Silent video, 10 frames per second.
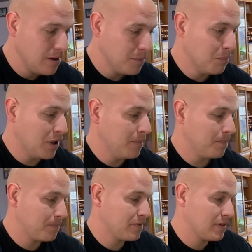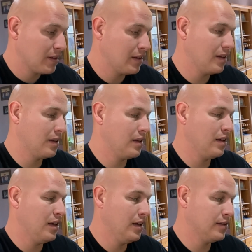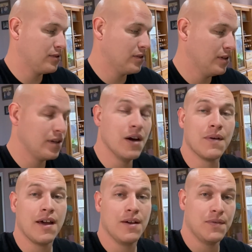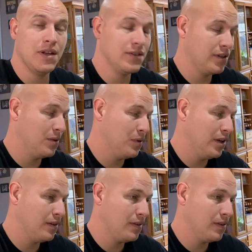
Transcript: but it's good to go now if it does get wet.